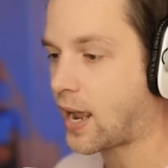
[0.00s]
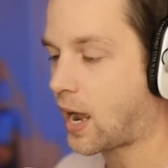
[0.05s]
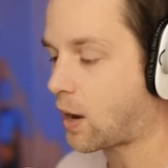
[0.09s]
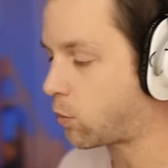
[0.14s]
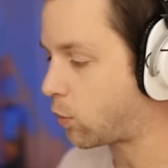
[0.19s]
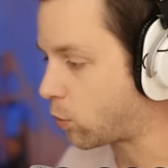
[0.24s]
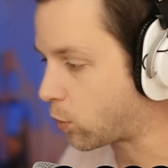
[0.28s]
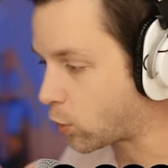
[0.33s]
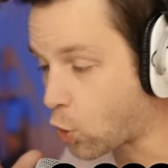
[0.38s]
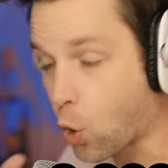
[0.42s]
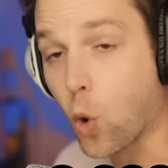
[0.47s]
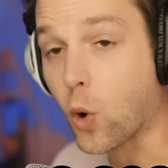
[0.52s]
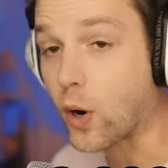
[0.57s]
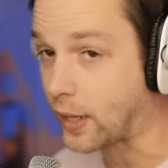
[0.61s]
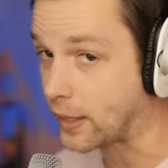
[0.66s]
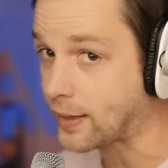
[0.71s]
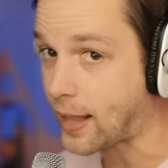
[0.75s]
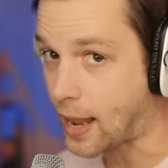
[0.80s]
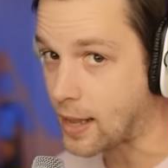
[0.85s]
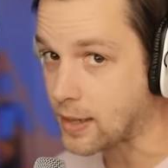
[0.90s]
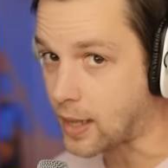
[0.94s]
I will record
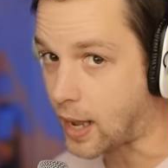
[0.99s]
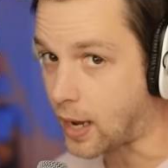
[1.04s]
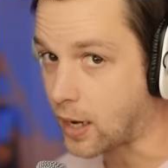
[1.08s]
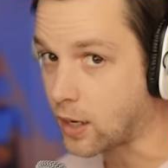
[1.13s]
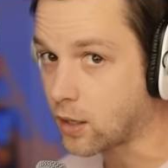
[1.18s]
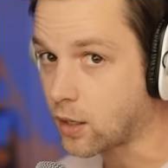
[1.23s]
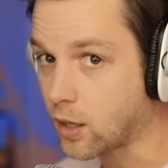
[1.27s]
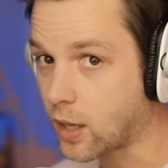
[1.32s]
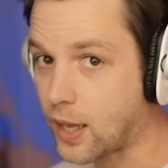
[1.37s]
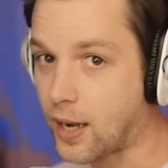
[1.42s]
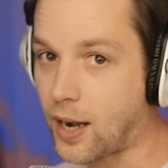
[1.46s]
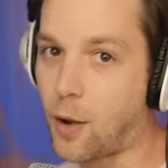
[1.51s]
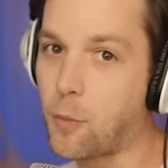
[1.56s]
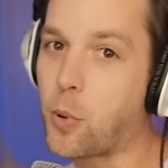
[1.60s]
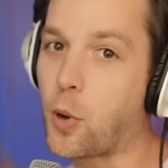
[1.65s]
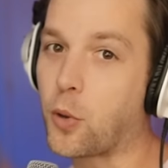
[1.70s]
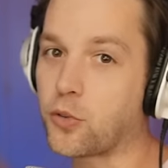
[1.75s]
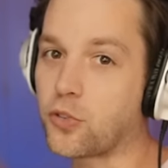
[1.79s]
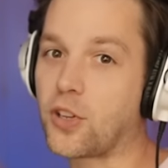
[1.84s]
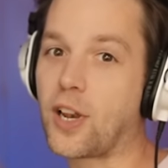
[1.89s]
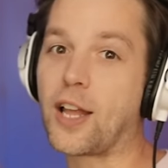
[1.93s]
it that day, and I'll
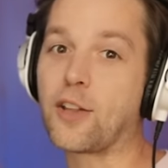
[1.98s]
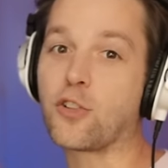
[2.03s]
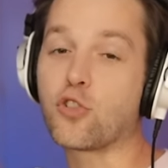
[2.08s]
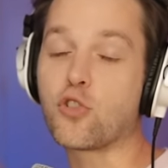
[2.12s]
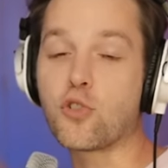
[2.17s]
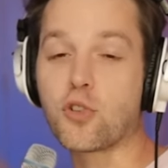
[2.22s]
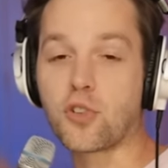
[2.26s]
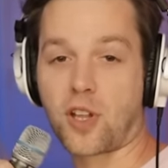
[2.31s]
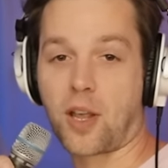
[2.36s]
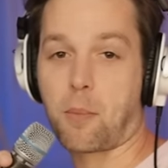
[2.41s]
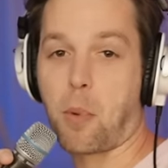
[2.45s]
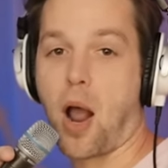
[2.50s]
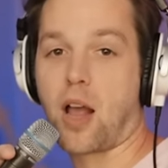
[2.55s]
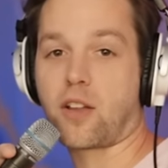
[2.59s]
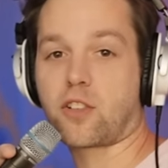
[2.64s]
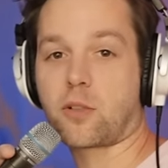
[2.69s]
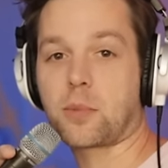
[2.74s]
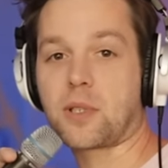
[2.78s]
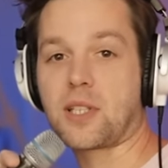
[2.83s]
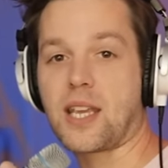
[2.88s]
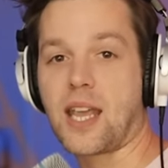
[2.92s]
post it as soon as I
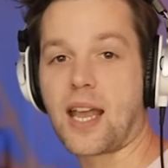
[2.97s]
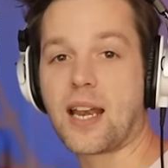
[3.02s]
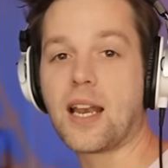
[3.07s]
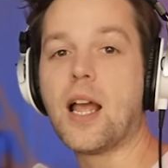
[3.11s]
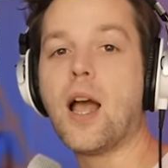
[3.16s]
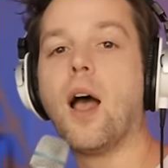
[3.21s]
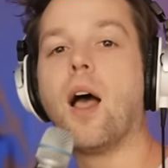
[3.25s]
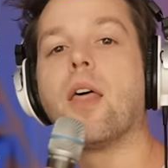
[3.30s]
possibly can.